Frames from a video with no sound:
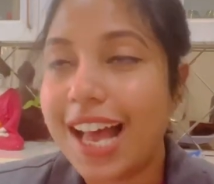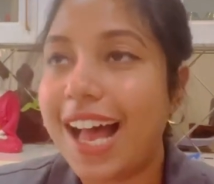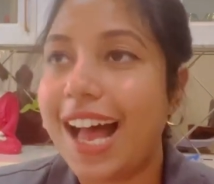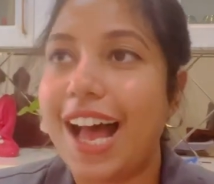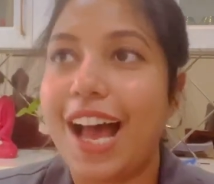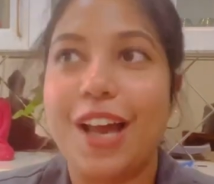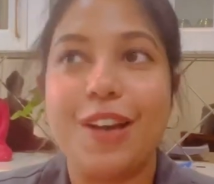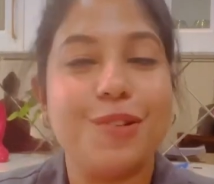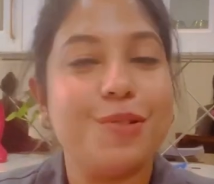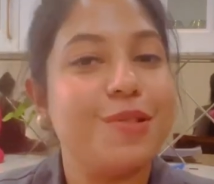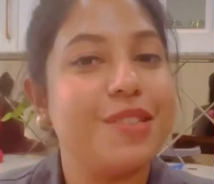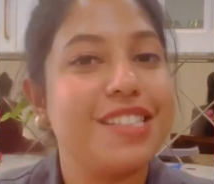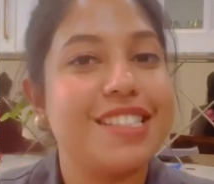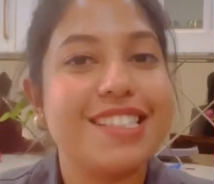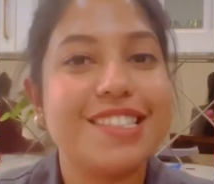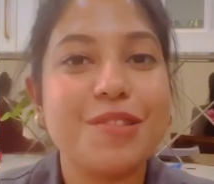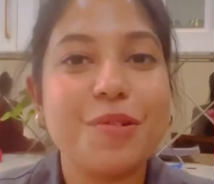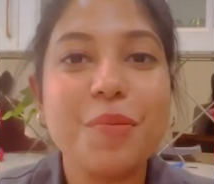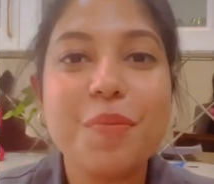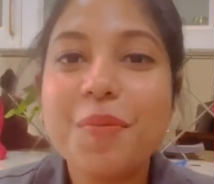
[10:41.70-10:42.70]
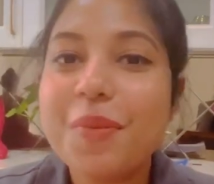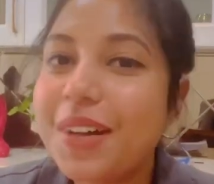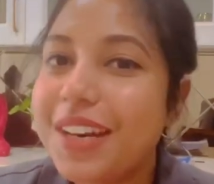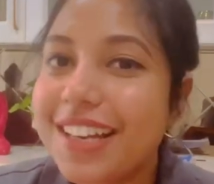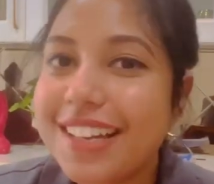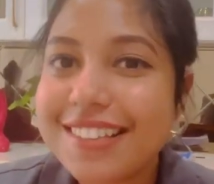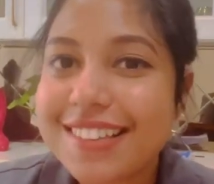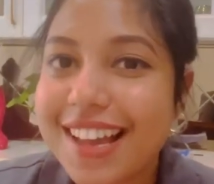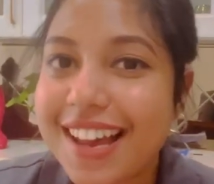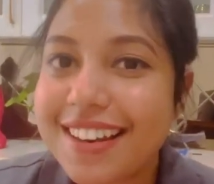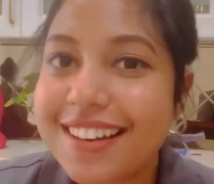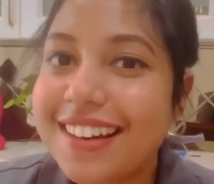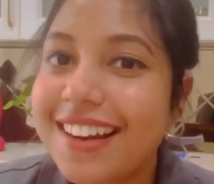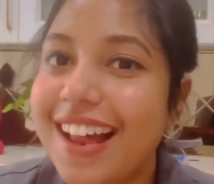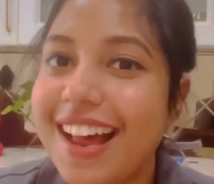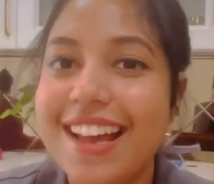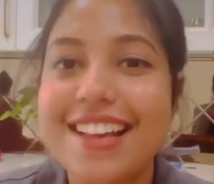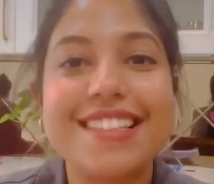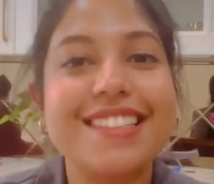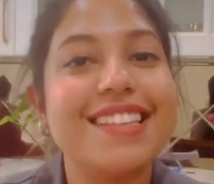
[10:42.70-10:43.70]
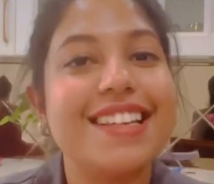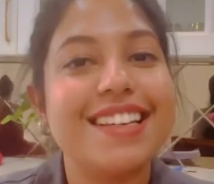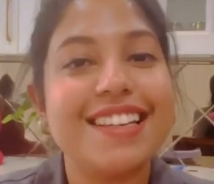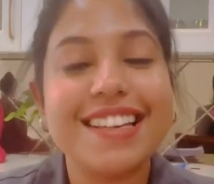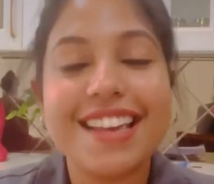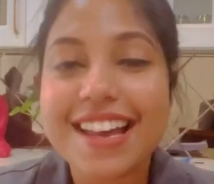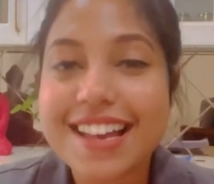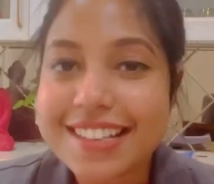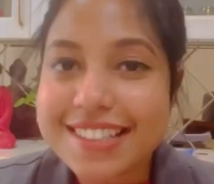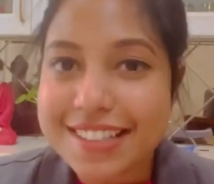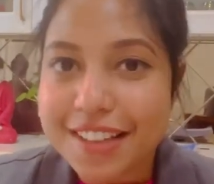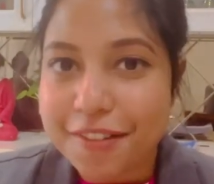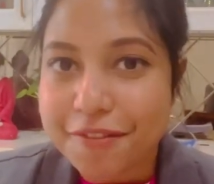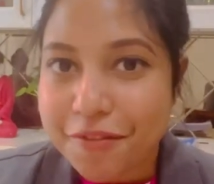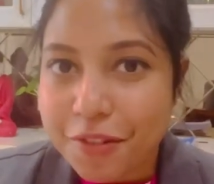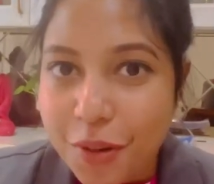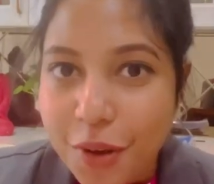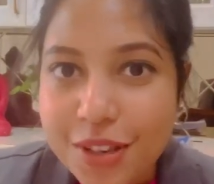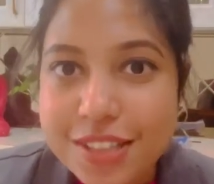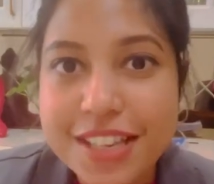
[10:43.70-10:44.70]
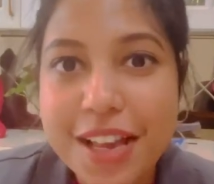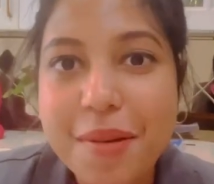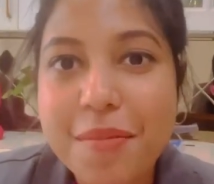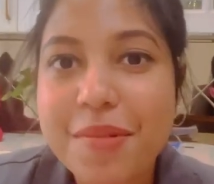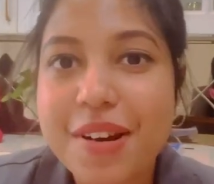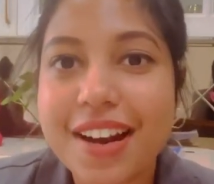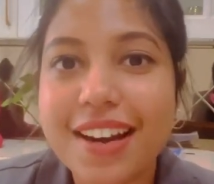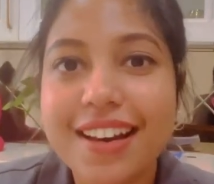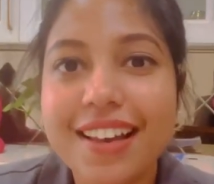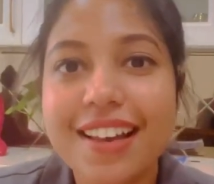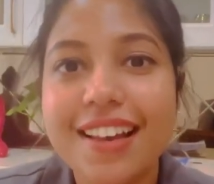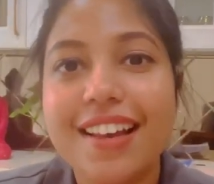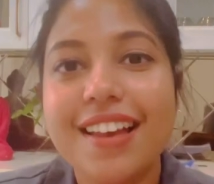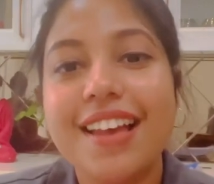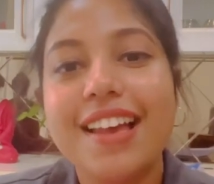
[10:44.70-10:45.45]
I was super excited. I said, yes, of course I'm ready.